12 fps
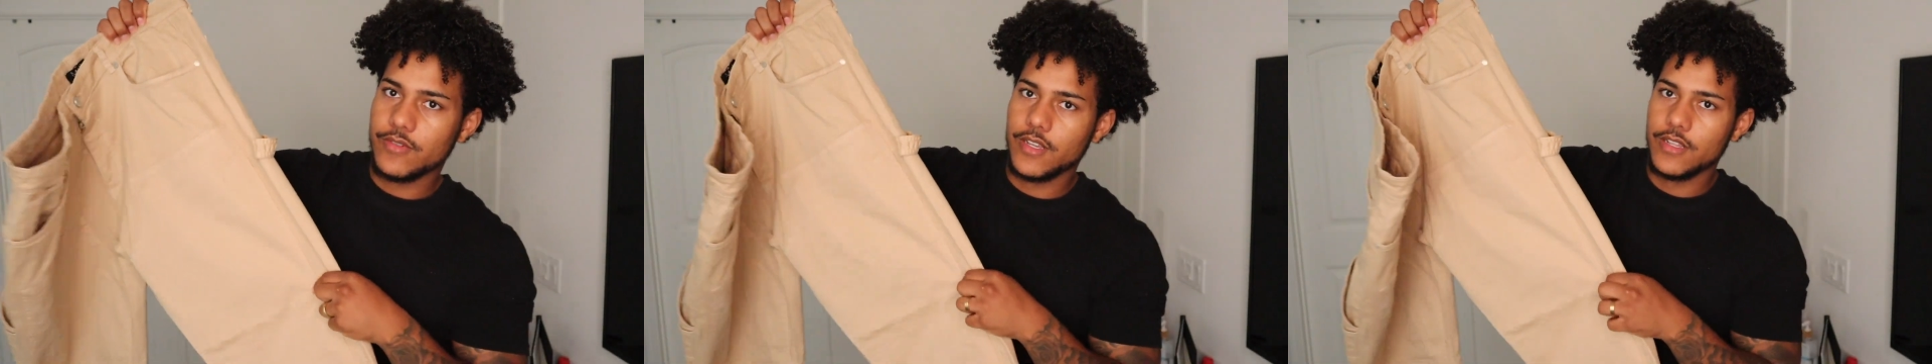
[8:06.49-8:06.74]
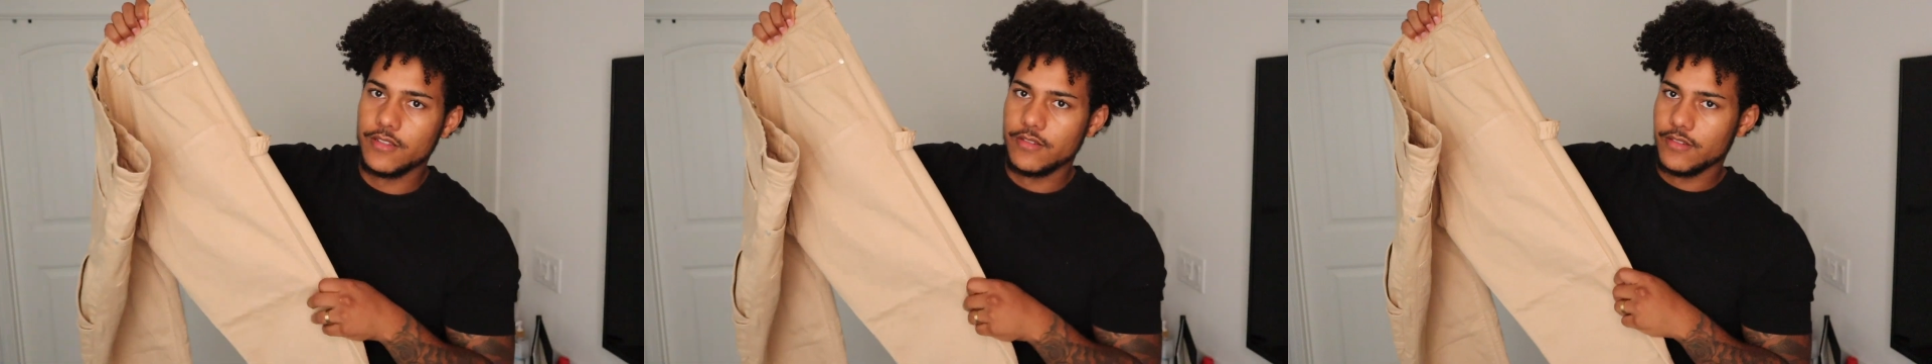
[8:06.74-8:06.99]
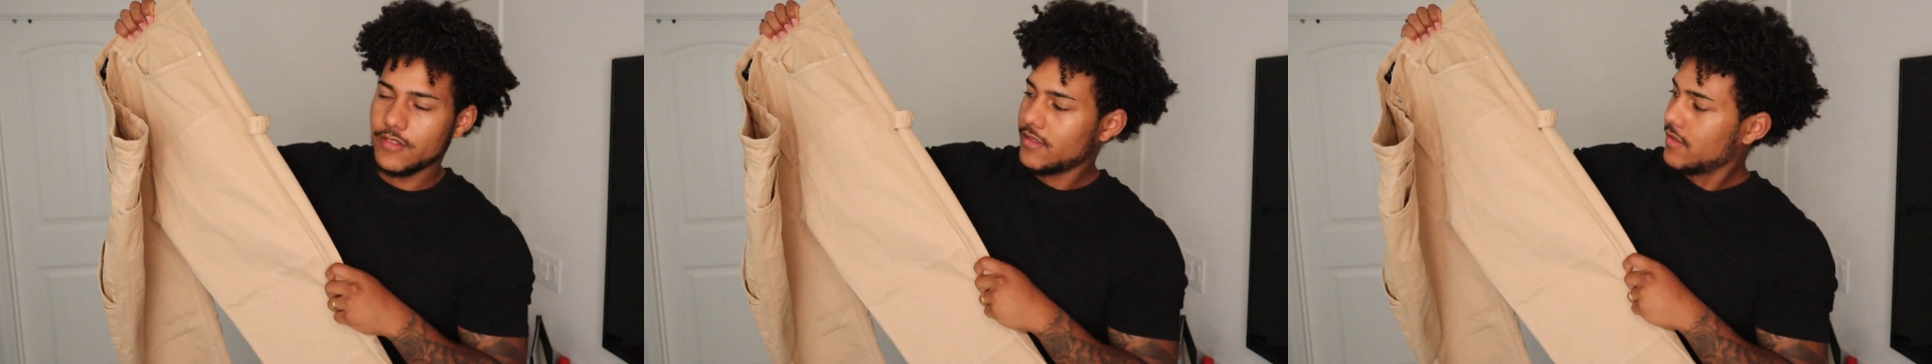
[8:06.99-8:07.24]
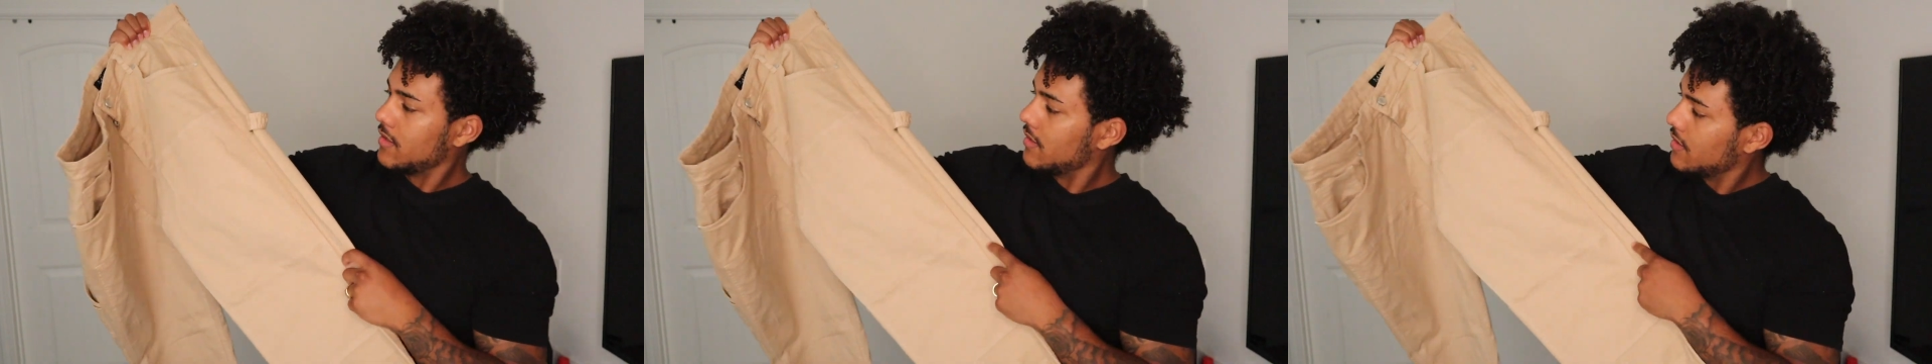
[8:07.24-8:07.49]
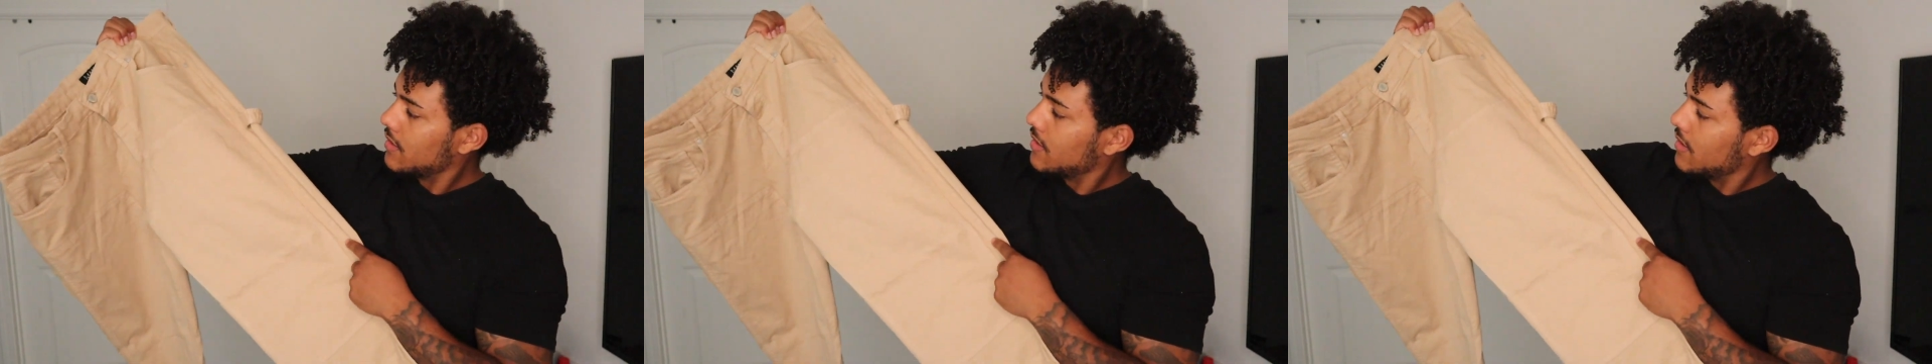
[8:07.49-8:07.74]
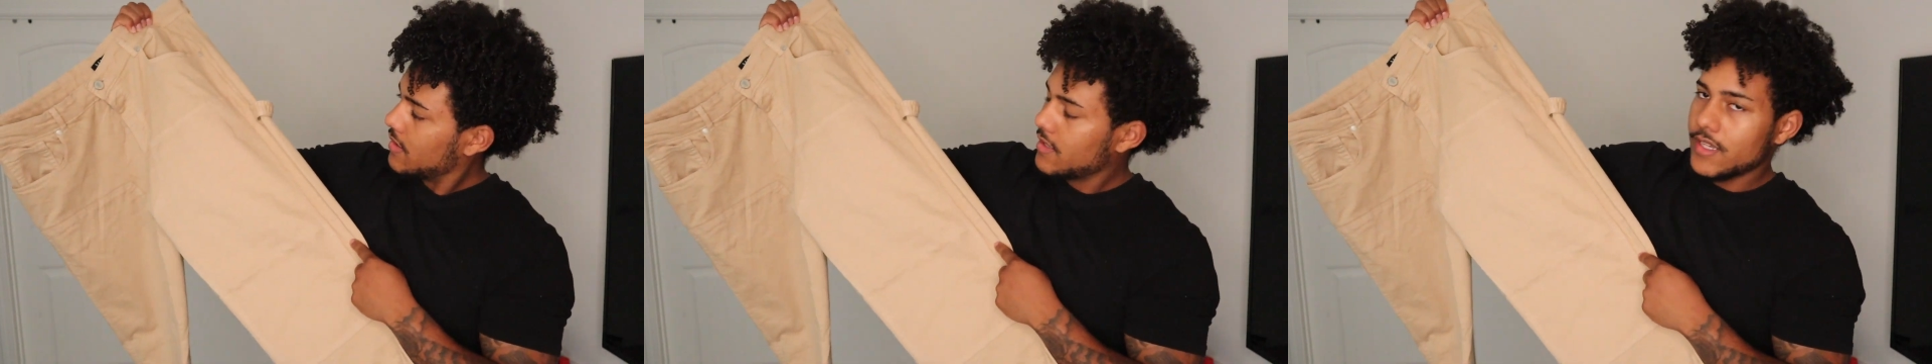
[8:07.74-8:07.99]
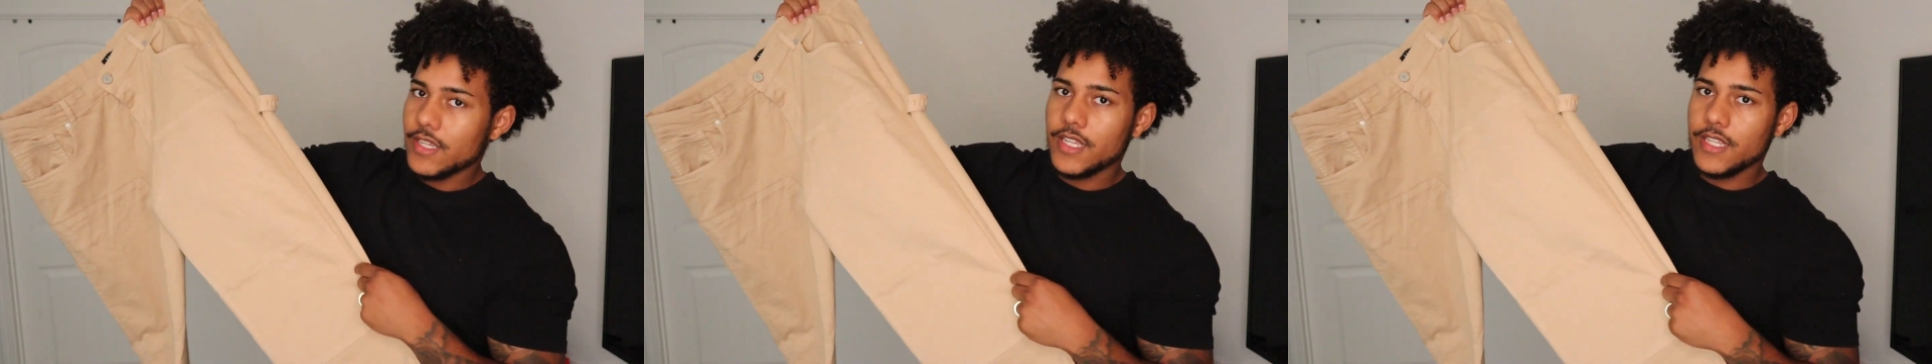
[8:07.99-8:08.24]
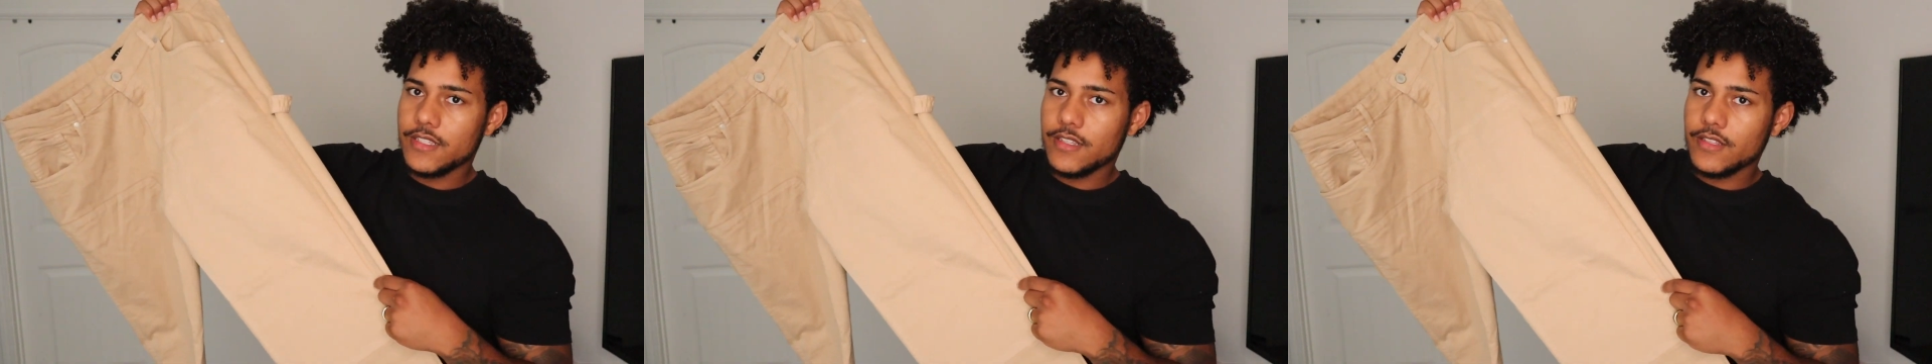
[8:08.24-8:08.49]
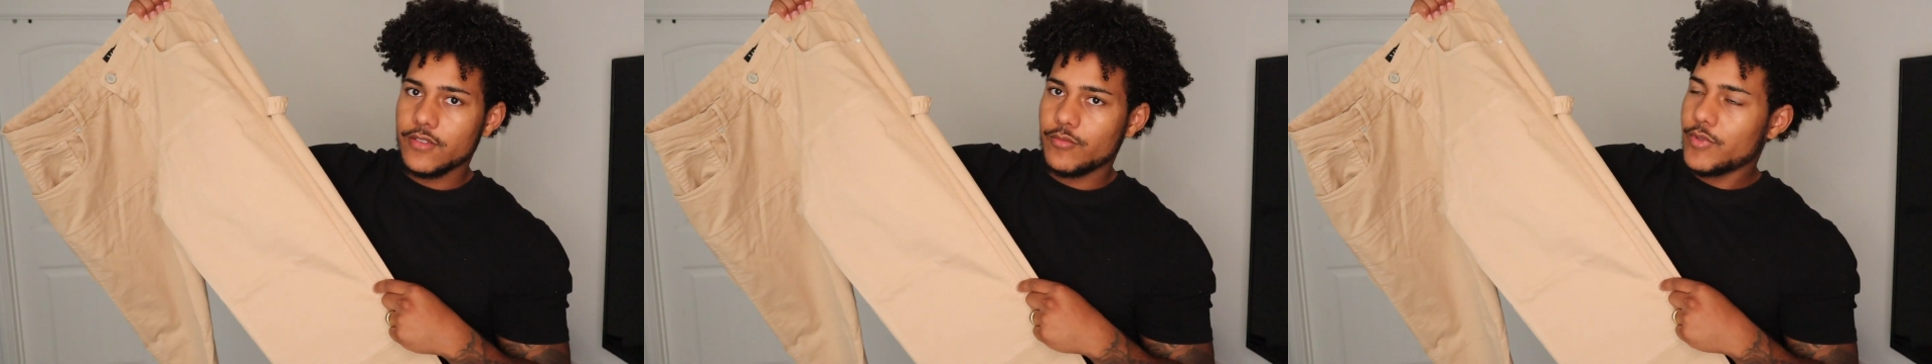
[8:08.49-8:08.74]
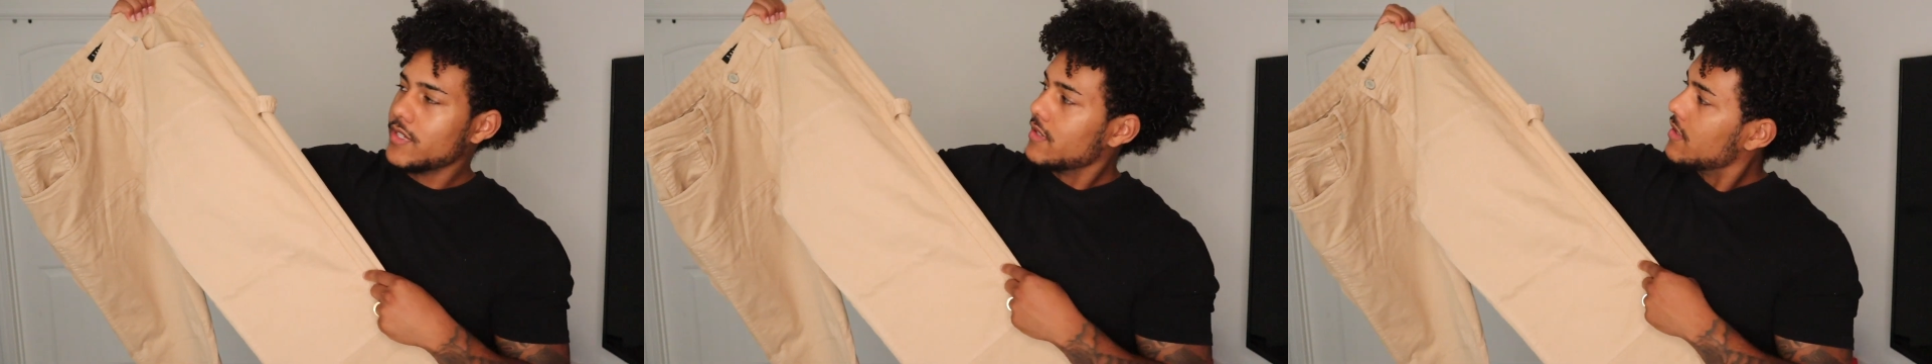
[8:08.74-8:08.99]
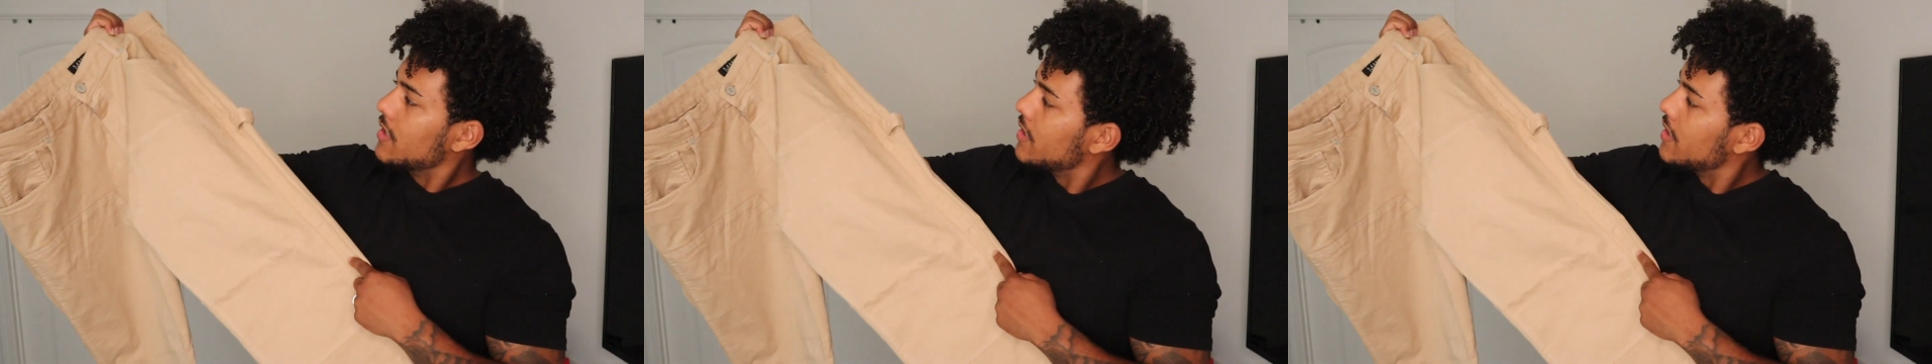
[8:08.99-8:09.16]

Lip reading: color. That's a little bit